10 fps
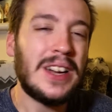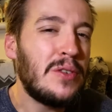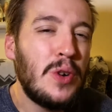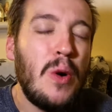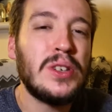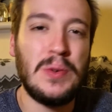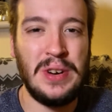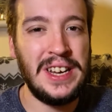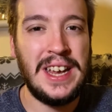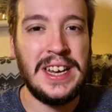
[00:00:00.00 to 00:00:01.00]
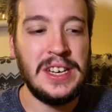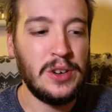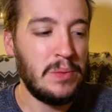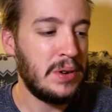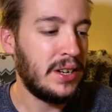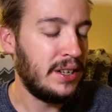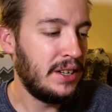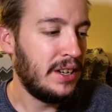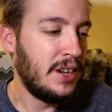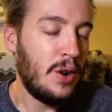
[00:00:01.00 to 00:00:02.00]
Of course I wanted Heady Topper
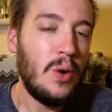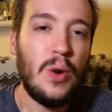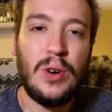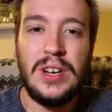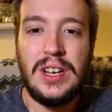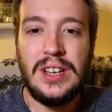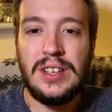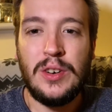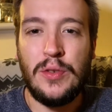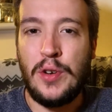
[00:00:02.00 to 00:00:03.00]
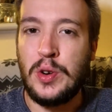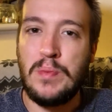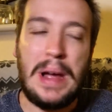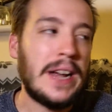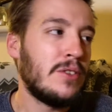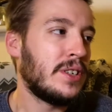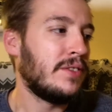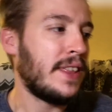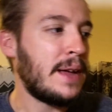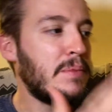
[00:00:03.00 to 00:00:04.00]
or Focal Banger or something
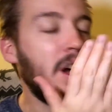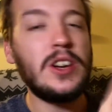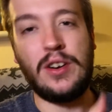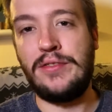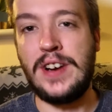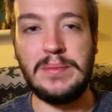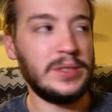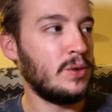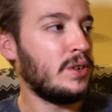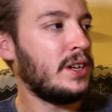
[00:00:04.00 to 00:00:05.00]
like that, but I got Farmer's Daughter,